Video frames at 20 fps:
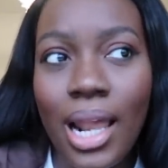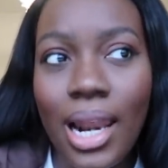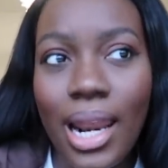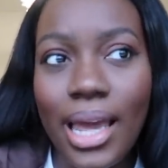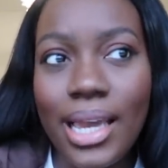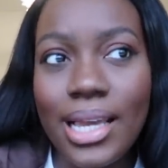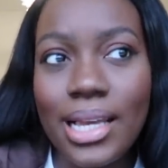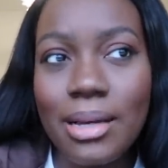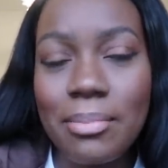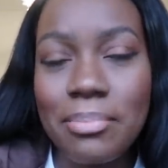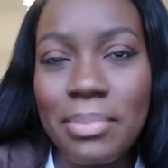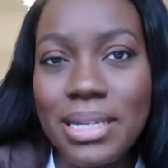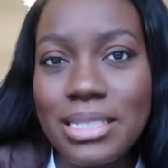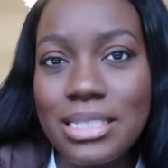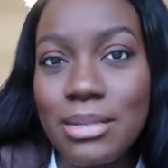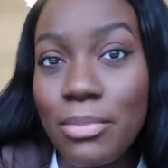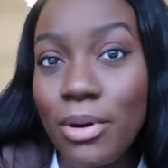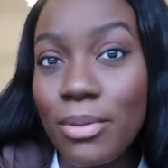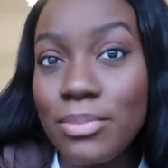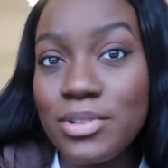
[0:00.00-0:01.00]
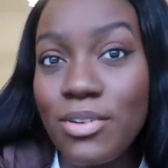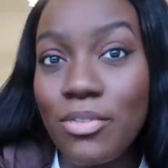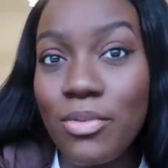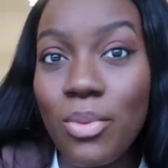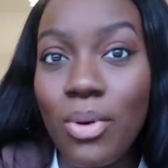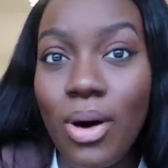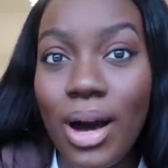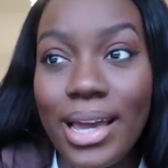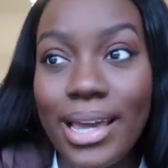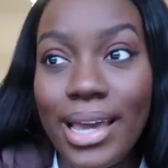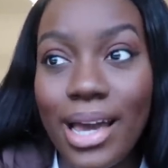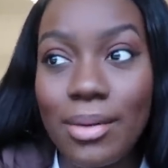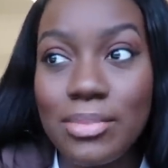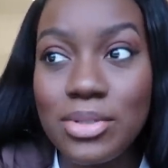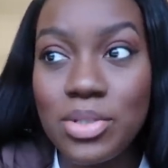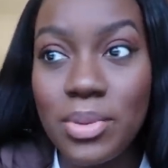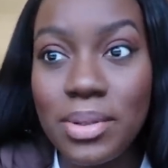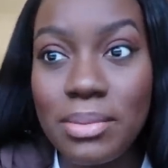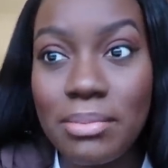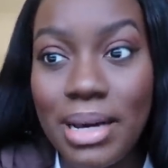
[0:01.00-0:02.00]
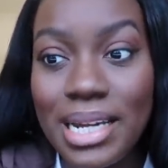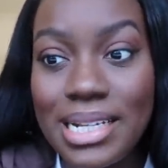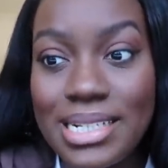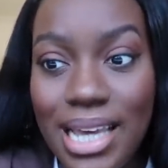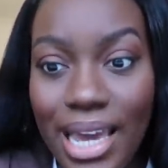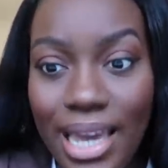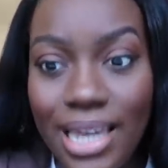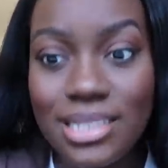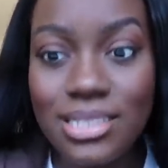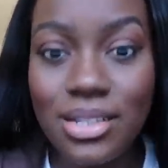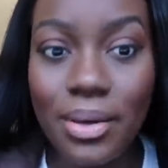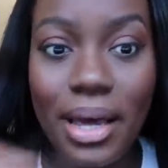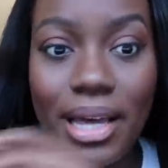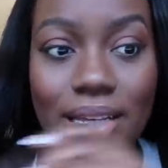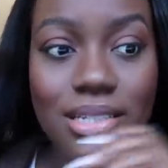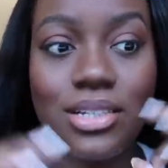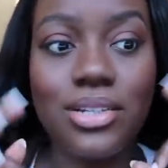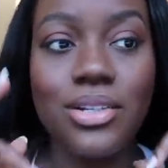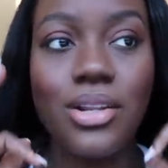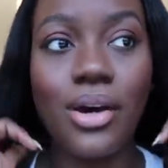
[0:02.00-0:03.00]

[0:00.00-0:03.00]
like bits and bobs of what I get up to in my day. So as you